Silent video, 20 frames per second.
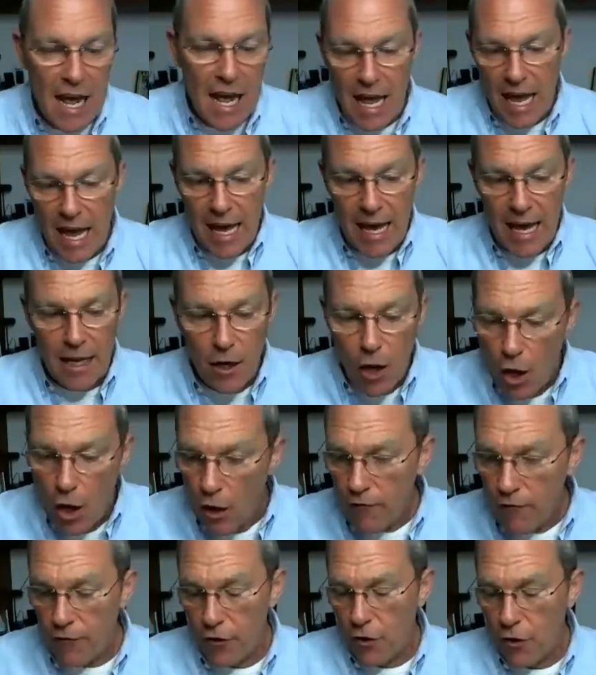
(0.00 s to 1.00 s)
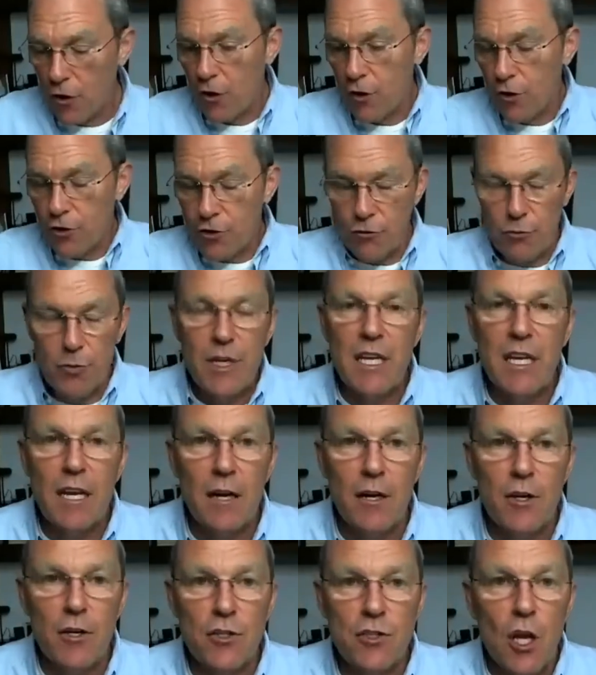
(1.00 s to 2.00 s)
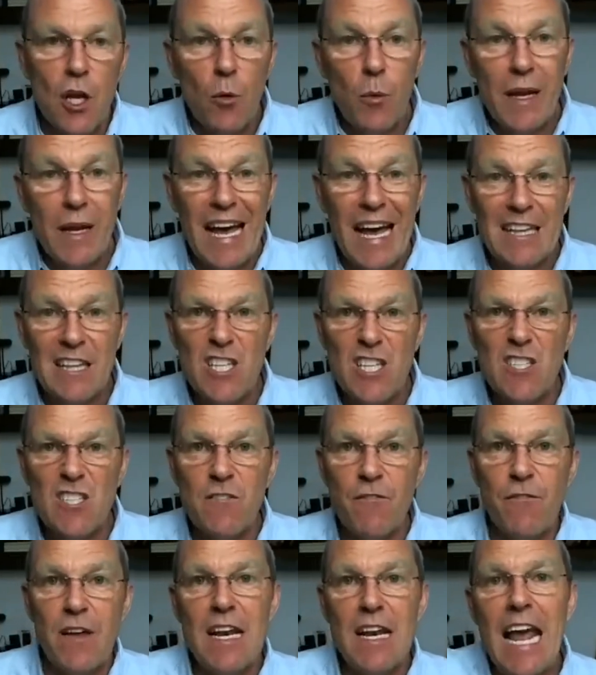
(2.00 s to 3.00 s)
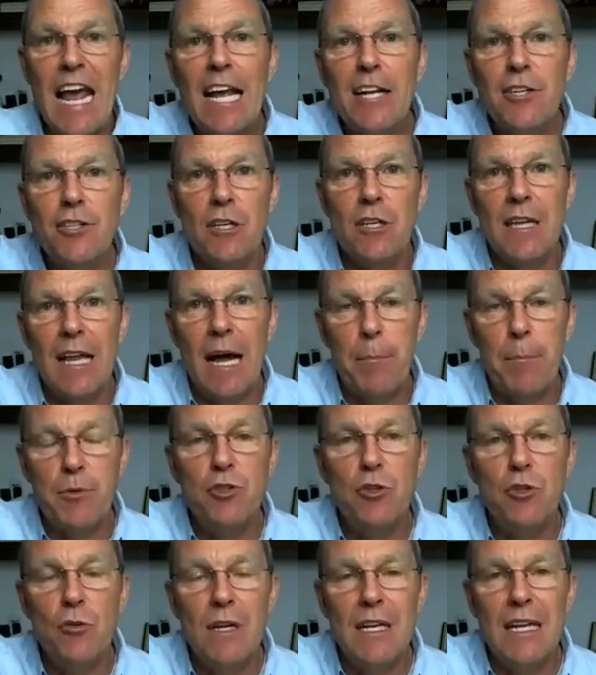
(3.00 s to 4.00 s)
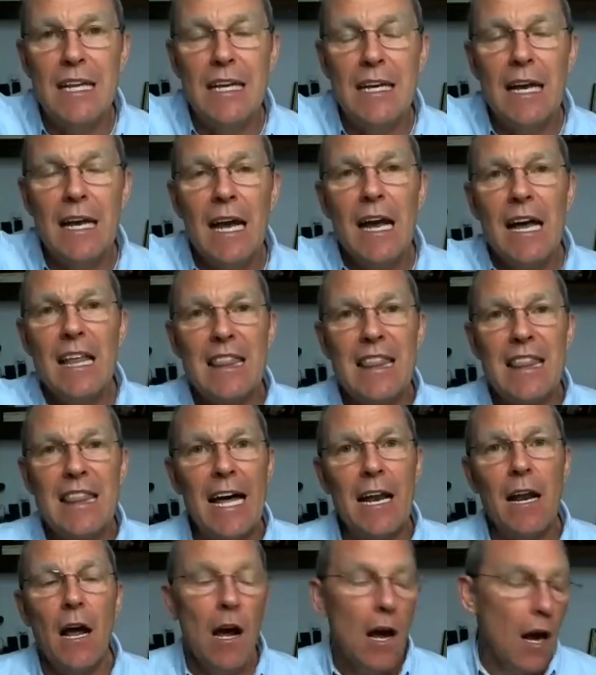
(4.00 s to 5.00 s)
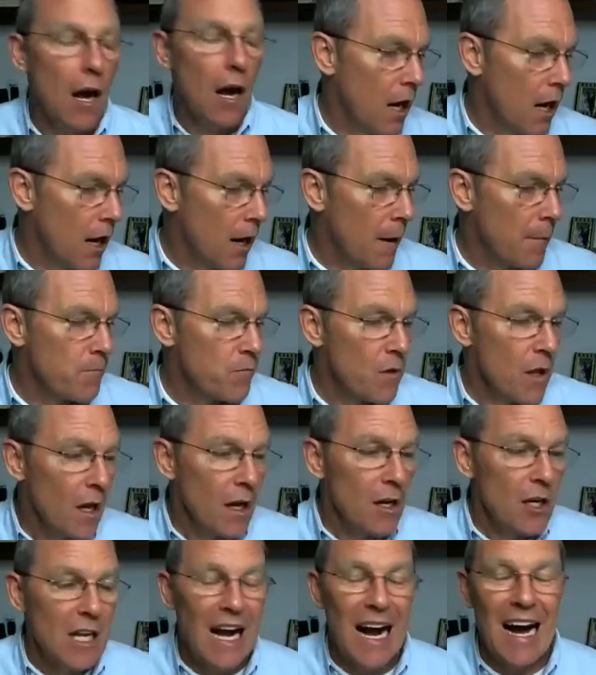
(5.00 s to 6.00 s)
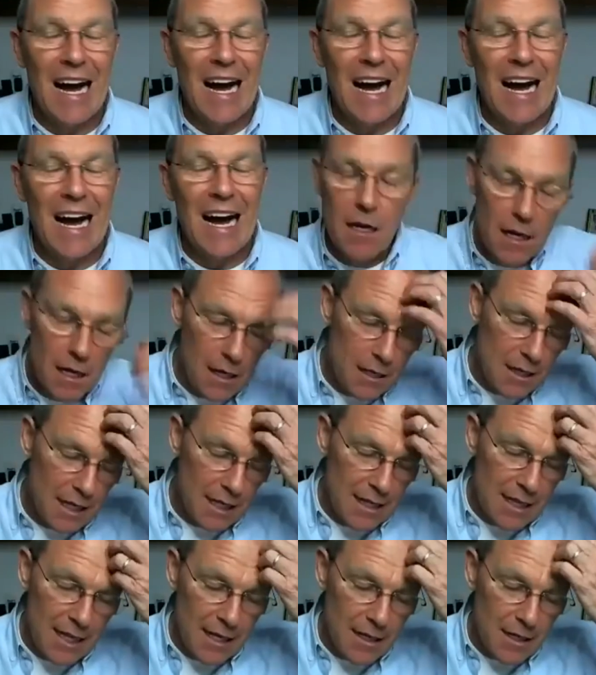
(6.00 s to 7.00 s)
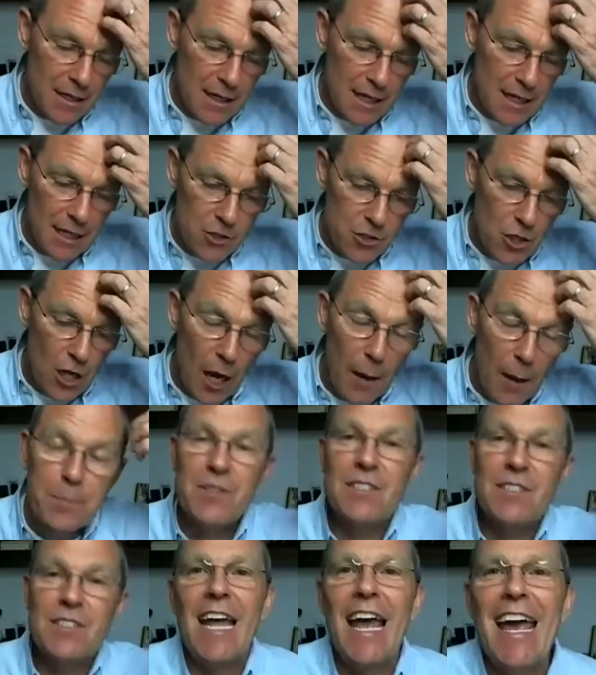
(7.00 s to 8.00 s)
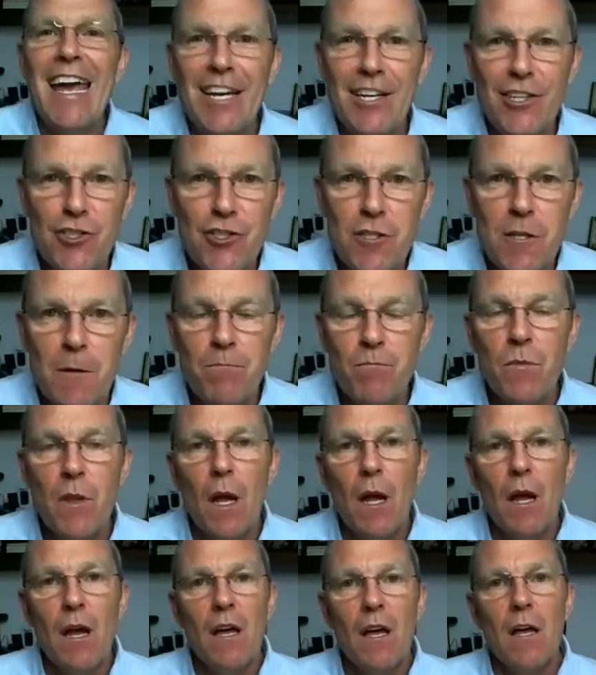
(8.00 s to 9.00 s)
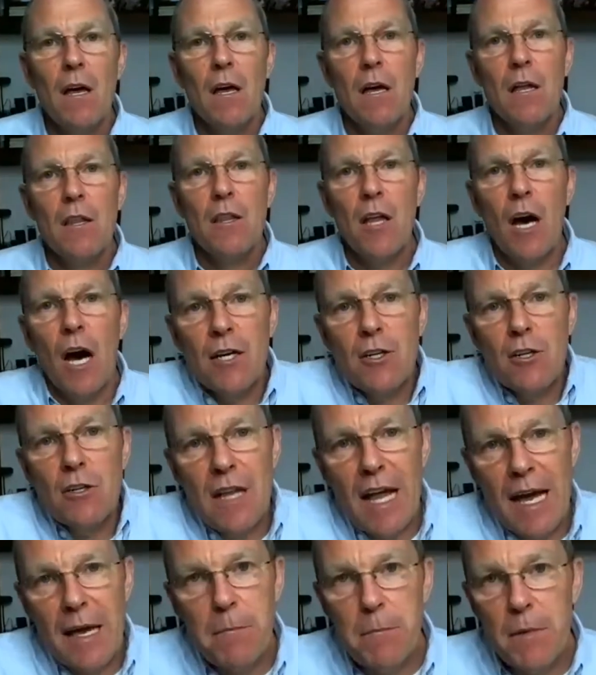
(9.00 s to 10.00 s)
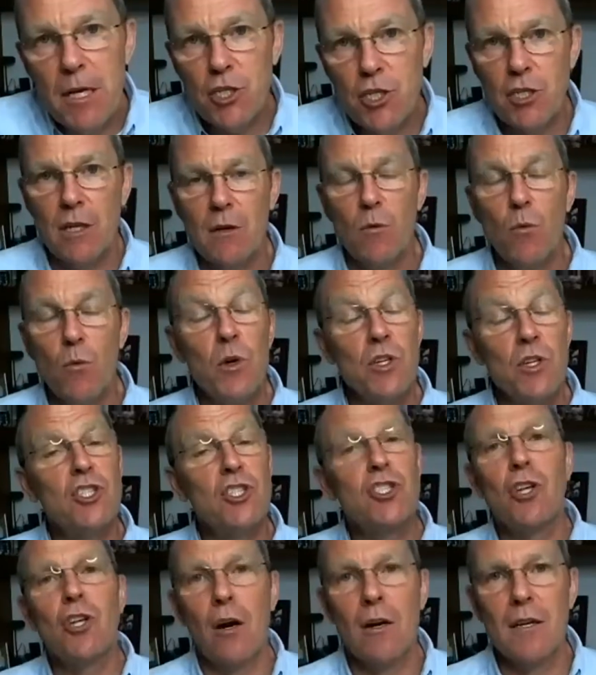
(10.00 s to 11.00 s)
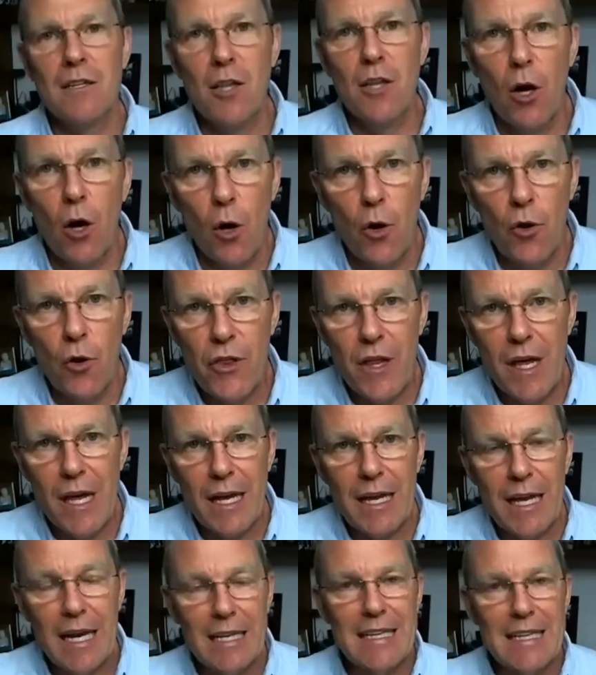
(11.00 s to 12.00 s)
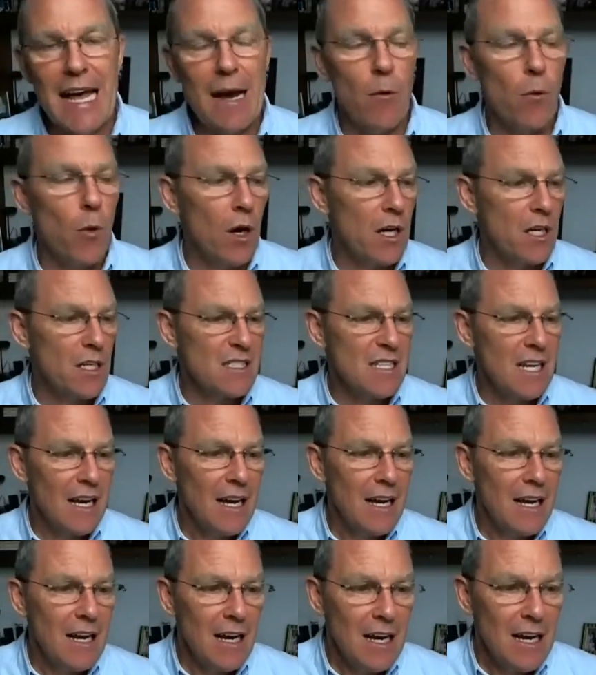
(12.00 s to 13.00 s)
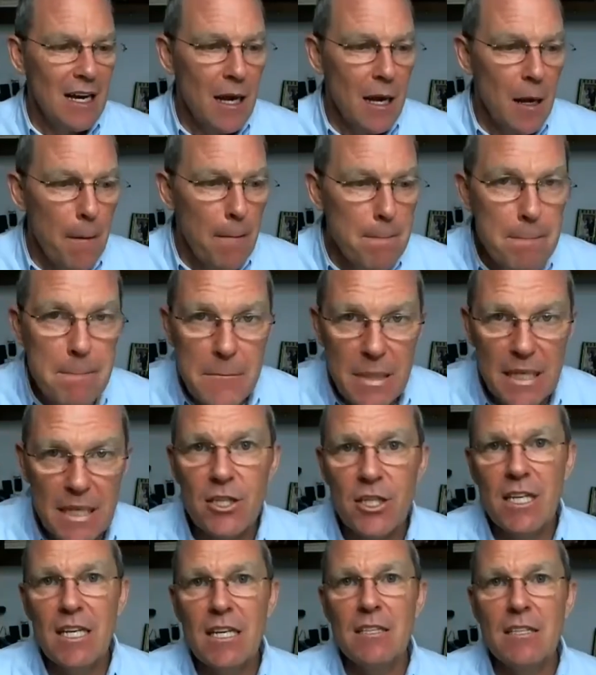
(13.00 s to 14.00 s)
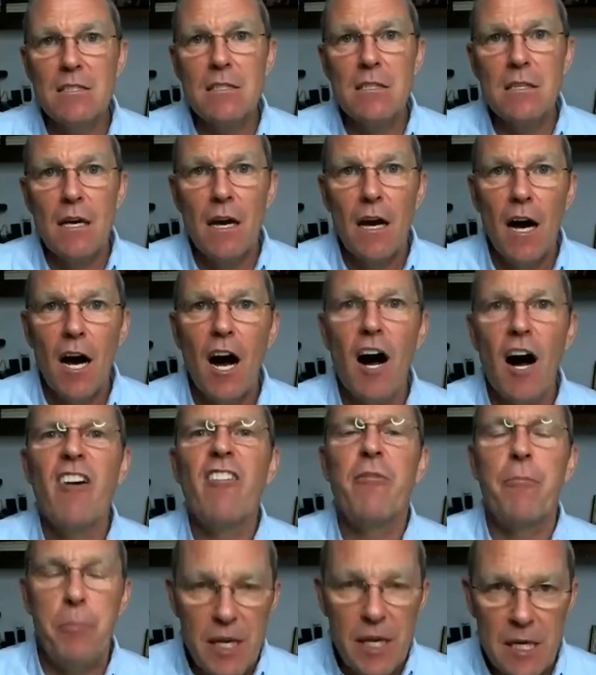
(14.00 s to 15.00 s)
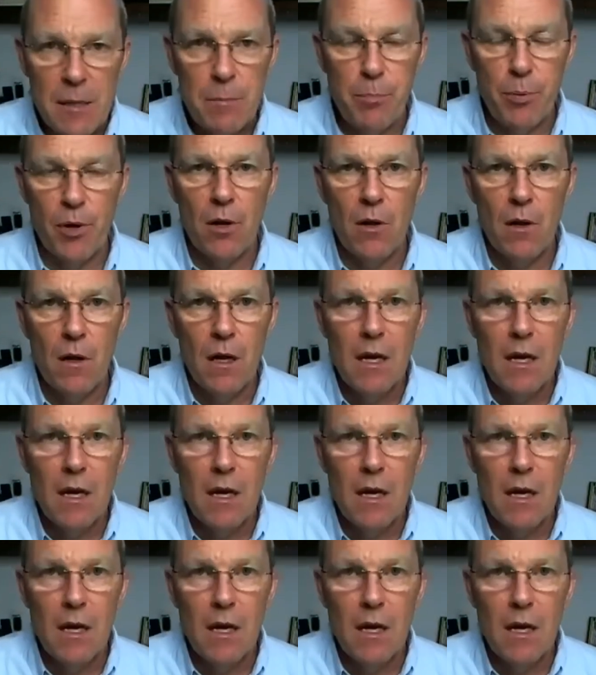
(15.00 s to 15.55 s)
And for 3 years, we had this financial opportunity that got that upstage the underlying mission, which started the whole thing, and that was millions of people